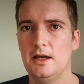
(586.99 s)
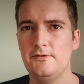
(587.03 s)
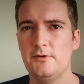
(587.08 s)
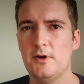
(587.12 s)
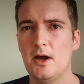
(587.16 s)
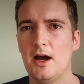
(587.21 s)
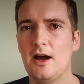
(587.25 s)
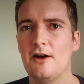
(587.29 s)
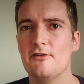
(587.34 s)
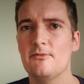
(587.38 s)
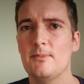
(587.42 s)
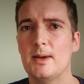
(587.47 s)

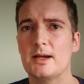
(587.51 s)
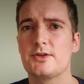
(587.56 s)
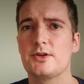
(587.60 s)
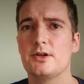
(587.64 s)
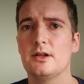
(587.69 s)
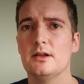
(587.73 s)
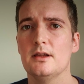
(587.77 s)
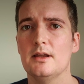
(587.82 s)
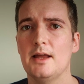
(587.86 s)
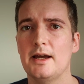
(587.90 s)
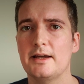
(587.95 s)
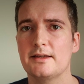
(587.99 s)
If you have, make
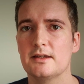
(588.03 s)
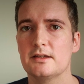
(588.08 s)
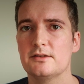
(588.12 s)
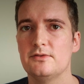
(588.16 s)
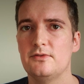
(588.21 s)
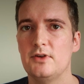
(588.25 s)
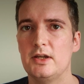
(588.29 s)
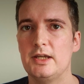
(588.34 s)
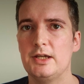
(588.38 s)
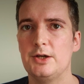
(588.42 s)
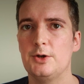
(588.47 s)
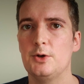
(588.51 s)
sure to like
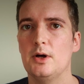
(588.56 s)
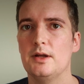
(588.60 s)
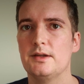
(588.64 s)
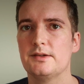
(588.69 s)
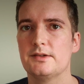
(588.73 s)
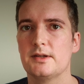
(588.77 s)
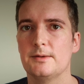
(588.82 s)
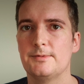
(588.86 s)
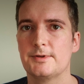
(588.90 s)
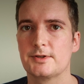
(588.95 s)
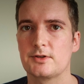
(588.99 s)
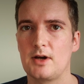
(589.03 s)
this video
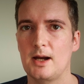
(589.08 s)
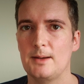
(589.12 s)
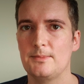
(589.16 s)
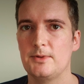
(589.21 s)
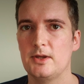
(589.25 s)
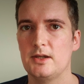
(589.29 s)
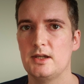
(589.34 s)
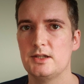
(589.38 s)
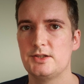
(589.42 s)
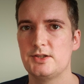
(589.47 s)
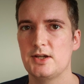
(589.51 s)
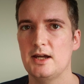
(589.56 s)
and
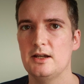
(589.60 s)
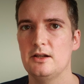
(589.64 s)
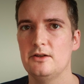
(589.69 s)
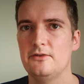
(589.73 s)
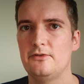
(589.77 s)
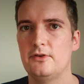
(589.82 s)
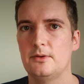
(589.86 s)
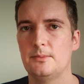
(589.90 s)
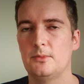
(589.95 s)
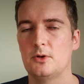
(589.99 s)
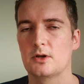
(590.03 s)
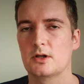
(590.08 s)
subscribe to the
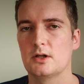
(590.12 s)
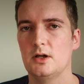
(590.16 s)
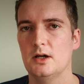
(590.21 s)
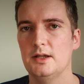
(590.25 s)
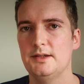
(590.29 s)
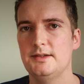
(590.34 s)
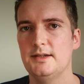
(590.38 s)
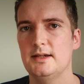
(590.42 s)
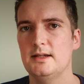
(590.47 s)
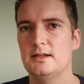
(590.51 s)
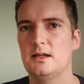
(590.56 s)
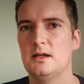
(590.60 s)
channel for more
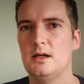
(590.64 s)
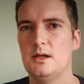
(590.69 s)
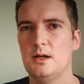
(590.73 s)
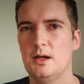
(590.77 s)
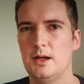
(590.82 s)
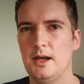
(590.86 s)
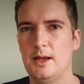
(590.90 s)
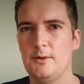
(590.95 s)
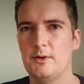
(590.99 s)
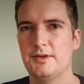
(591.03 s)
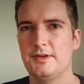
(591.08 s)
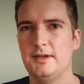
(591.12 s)
content,
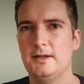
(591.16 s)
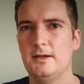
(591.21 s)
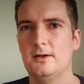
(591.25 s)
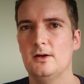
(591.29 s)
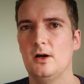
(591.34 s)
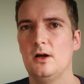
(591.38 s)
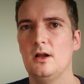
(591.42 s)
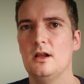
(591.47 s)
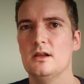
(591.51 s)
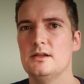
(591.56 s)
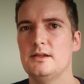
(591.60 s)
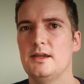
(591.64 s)
and I will see
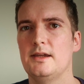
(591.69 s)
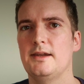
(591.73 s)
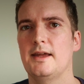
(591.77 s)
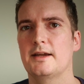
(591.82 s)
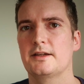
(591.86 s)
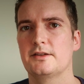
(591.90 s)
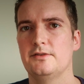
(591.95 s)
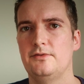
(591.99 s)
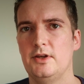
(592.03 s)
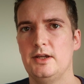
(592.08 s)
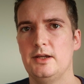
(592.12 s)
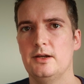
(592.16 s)
you all in the
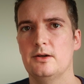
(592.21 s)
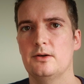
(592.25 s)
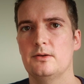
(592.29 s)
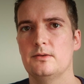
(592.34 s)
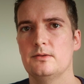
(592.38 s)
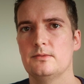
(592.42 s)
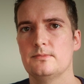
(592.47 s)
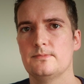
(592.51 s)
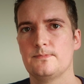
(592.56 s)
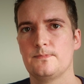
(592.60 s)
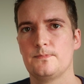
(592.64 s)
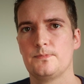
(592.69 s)
next
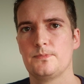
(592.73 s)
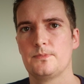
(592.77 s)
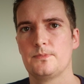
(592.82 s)
video.